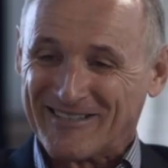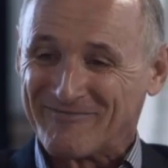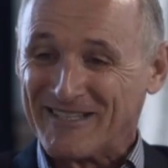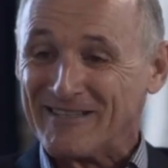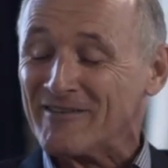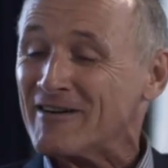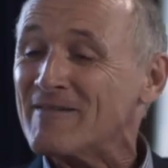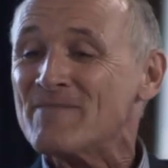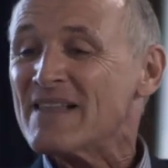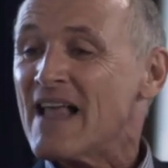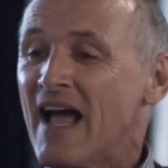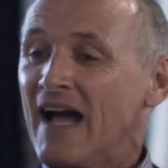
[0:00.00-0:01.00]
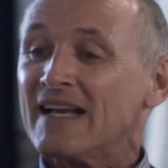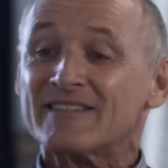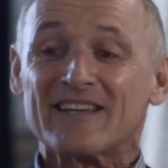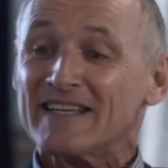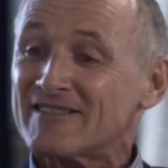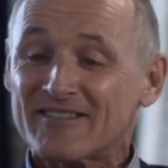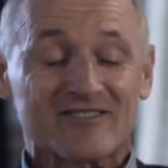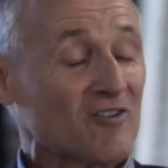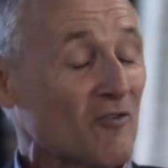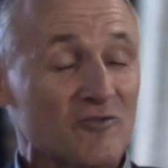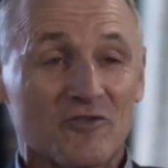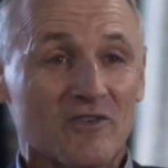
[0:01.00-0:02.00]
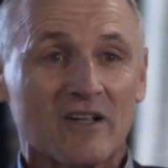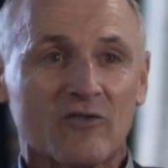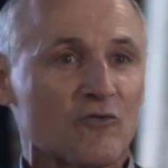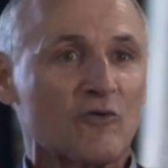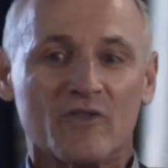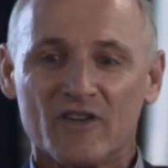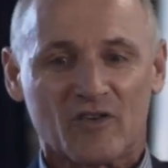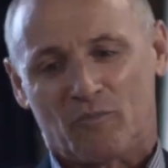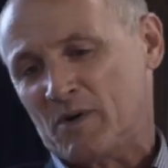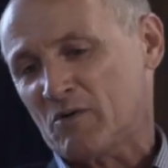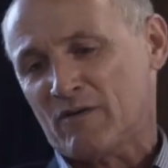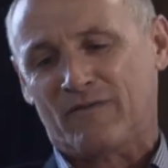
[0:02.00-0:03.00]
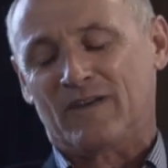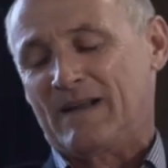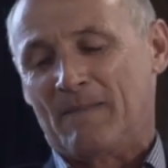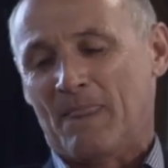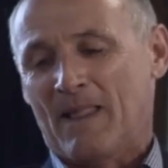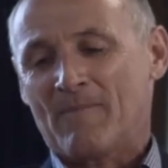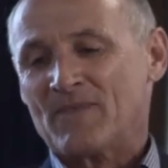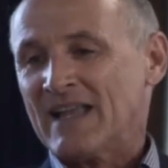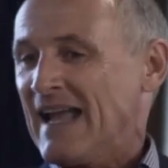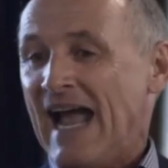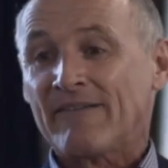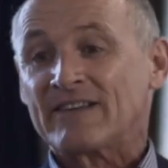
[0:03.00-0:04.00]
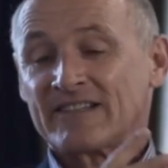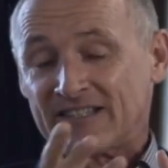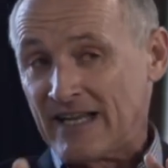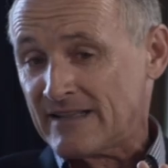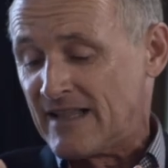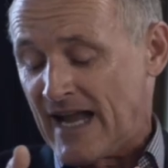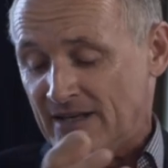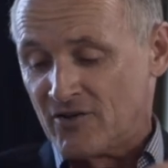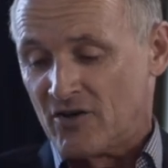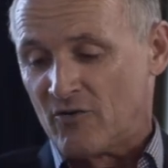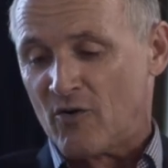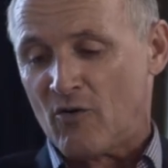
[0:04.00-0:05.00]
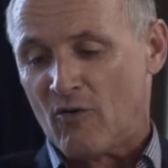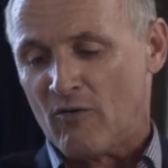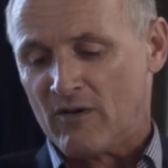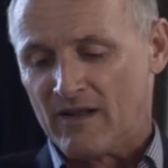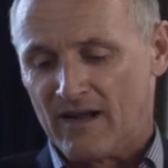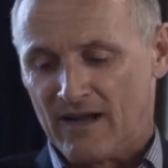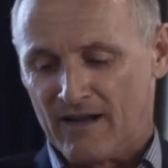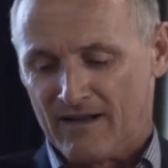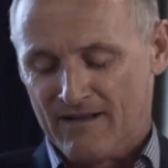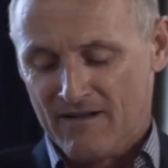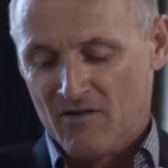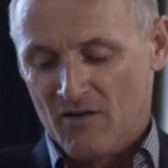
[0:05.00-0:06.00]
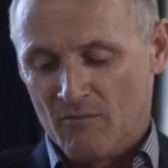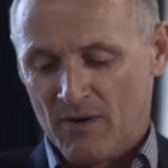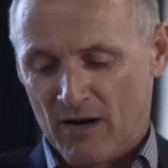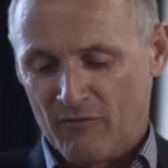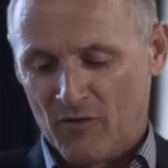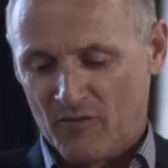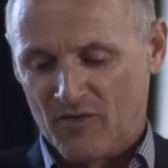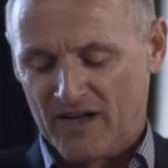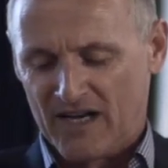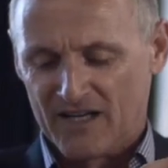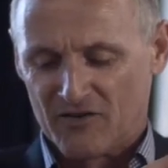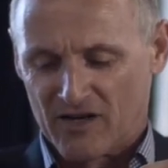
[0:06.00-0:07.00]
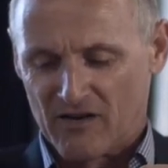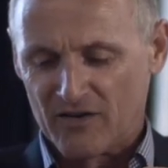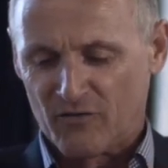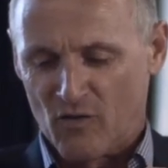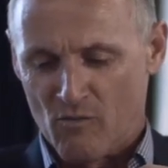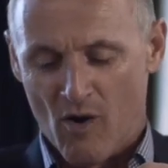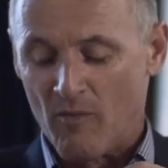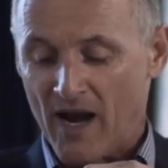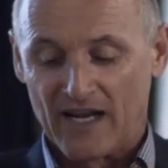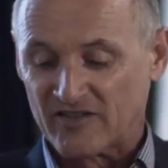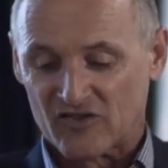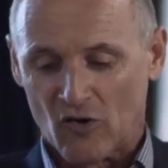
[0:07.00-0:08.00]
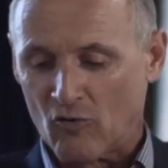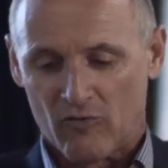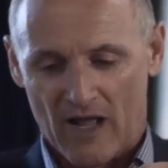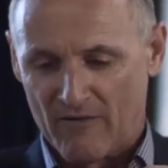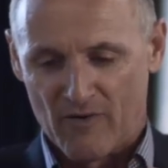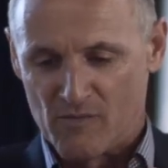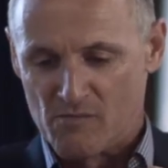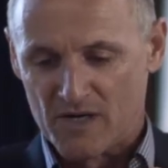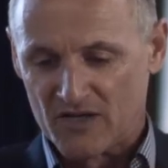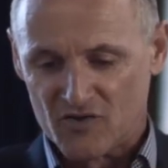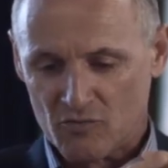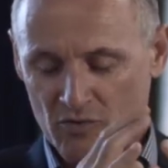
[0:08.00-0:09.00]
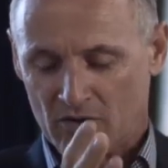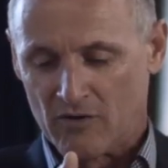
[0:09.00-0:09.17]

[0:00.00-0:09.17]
as we do him, is, is soldiering through this beautifully. Having said that, you know, the whole uh, barefoot thing, and I digress for a moment, I stole that from you because you were